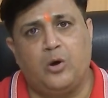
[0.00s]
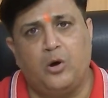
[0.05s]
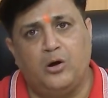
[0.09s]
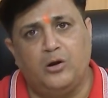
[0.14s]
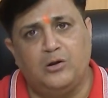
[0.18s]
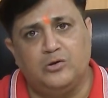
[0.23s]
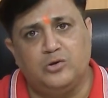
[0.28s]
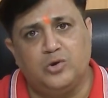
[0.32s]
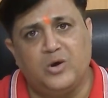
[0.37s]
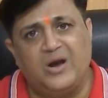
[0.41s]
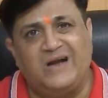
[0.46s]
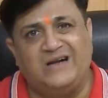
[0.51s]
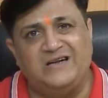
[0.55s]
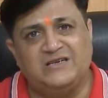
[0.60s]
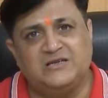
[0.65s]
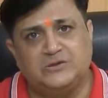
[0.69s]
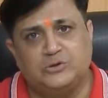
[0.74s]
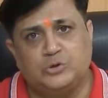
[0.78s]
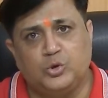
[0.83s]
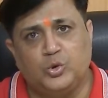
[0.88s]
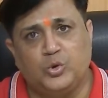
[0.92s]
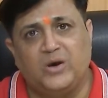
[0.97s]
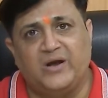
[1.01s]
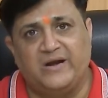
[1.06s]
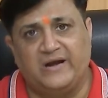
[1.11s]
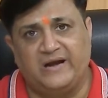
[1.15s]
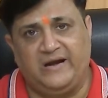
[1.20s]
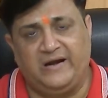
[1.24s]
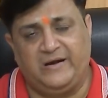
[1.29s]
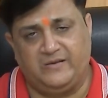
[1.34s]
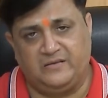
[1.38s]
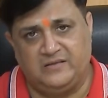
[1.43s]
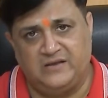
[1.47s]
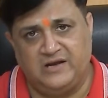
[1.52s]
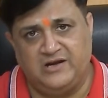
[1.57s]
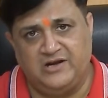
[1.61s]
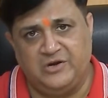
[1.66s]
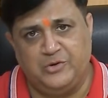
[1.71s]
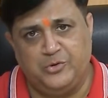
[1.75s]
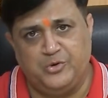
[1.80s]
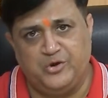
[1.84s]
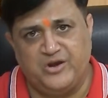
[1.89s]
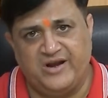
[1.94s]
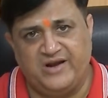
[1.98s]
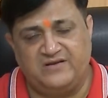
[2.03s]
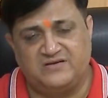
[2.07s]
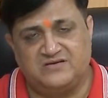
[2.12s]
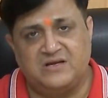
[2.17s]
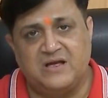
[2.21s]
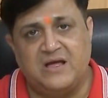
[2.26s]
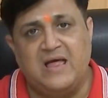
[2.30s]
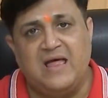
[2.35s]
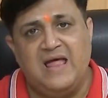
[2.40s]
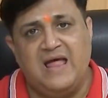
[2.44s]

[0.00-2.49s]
although at slower rate, the nutrients,